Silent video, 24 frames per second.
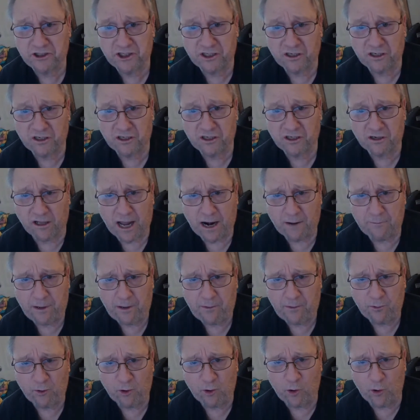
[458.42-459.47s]
Is there a lot
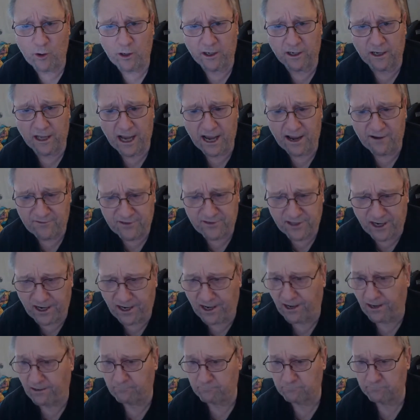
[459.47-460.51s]
of people going live
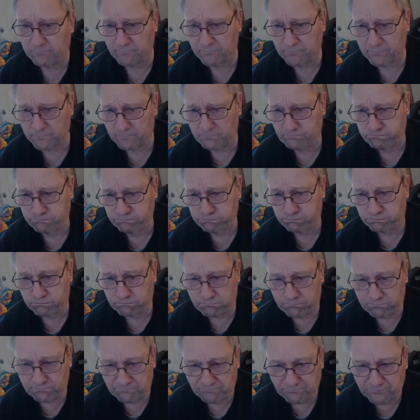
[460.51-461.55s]
today?
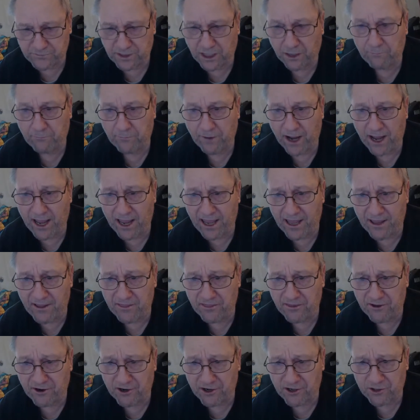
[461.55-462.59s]
On my
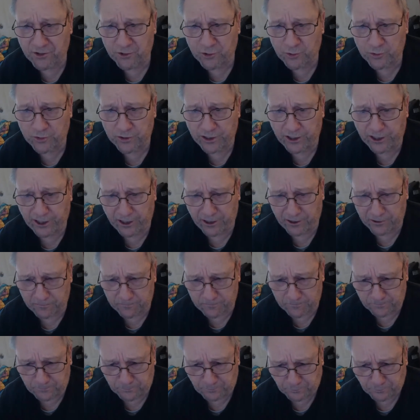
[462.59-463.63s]
end, there's only